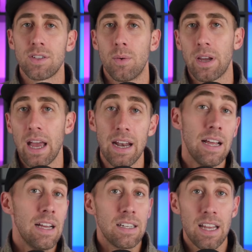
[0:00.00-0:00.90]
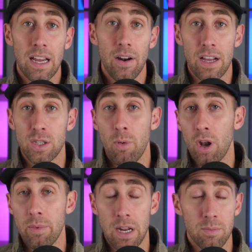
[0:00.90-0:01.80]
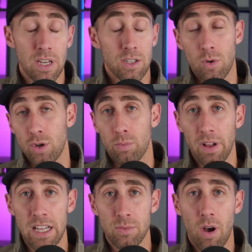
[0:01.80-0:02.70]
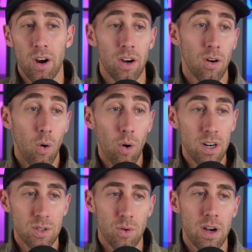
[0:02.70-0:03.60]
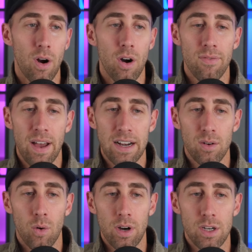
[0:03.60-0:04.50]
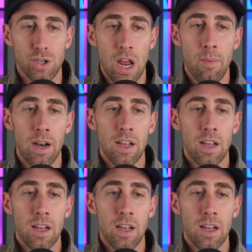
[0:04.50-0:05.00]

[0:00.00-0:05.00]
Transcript: So again, take out a small to medium-sized creature planeswalker, or destroy an artifact or enchantment.